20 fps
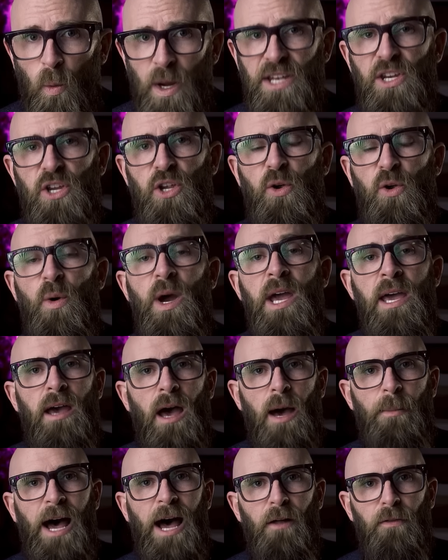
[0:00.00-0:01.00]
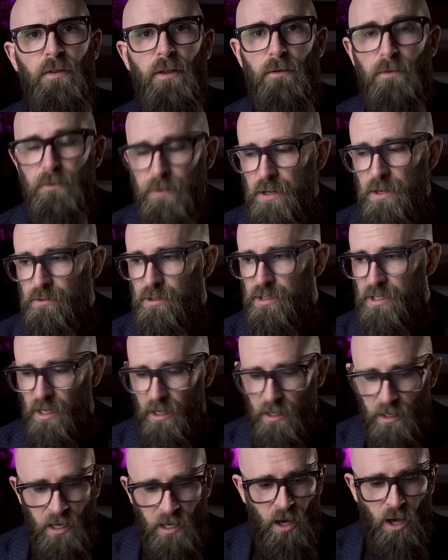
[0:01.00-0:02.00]
we knew about the
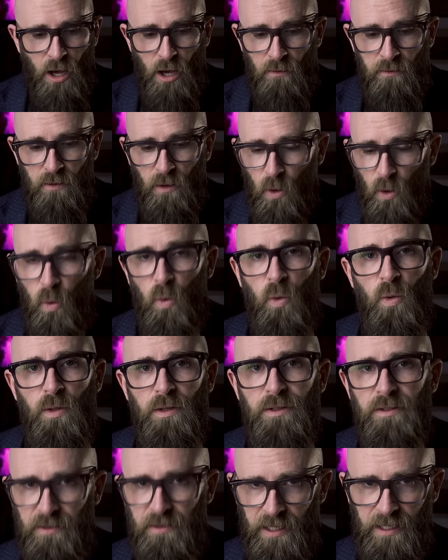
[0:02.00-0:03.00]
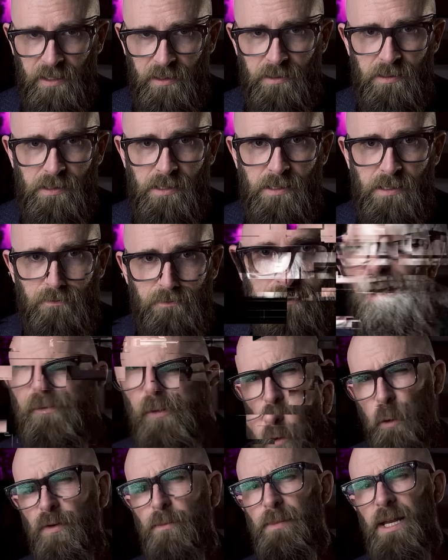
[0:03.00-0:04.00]
future of all things. If
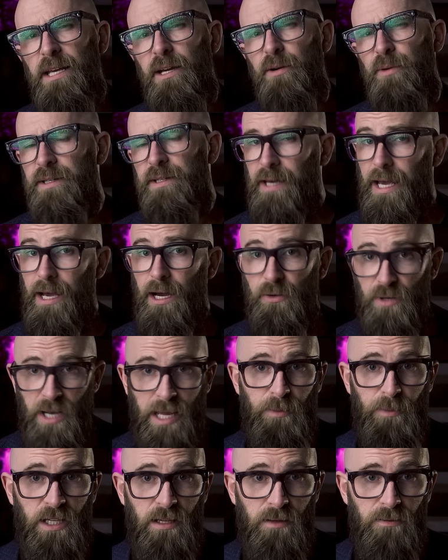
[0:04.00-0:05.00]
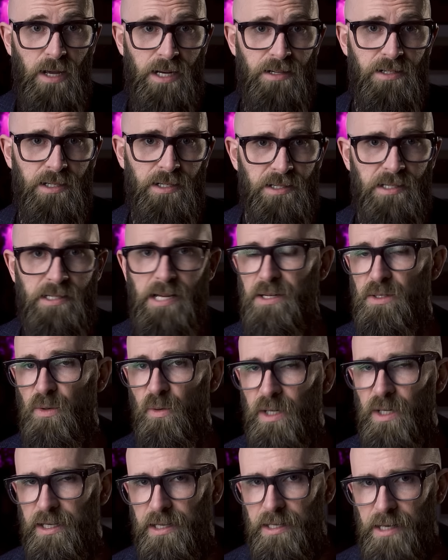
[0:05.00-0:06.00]
you're familiar with how naming conventions tend to
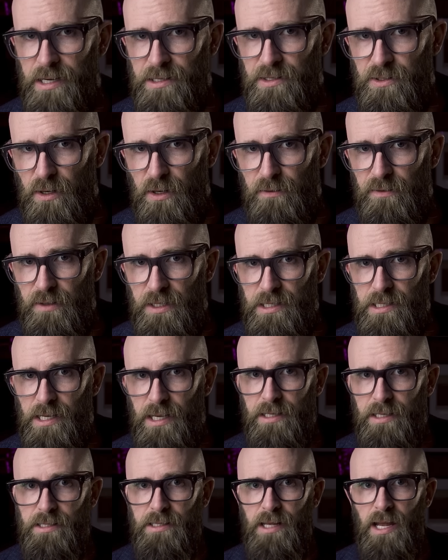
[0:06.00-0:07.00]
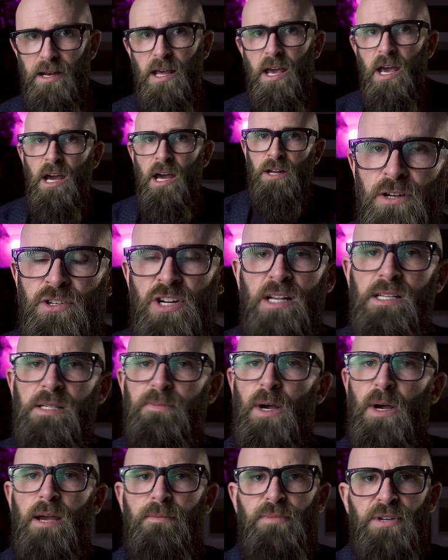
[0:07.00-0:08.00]
work in astrophysics, then just
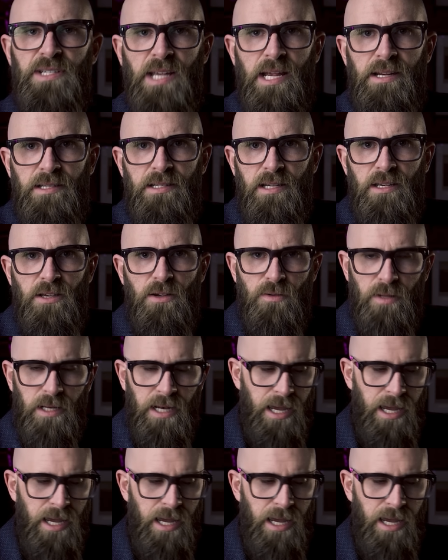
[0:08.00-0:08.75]
by presenting you the